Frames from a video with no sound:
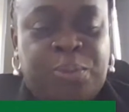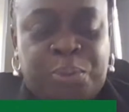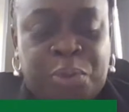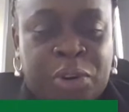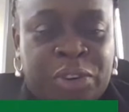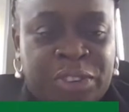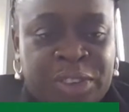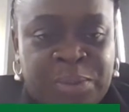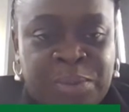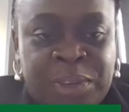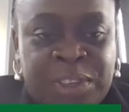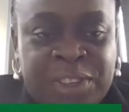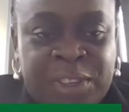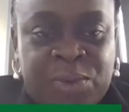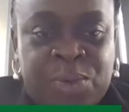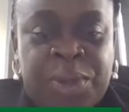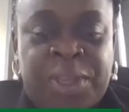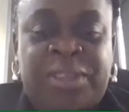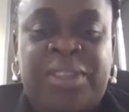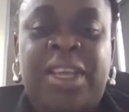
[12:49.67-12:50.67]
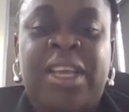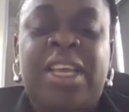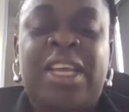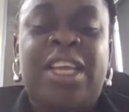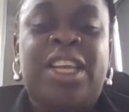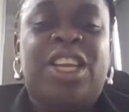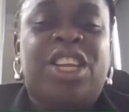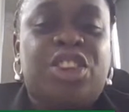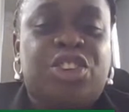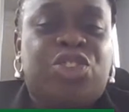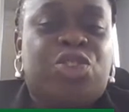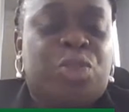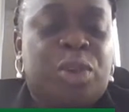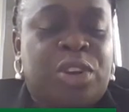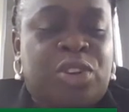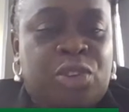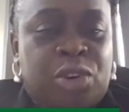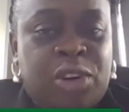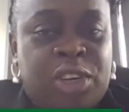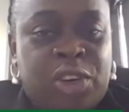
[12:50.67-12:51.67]
proximity with in
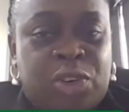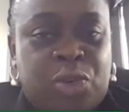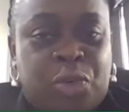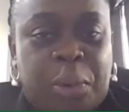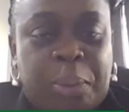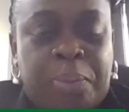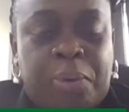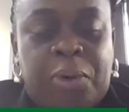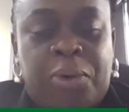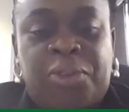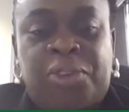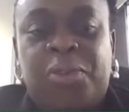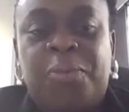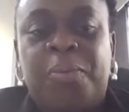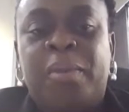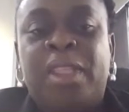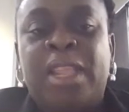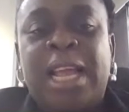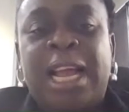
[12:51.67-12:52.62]
issuing the audit report?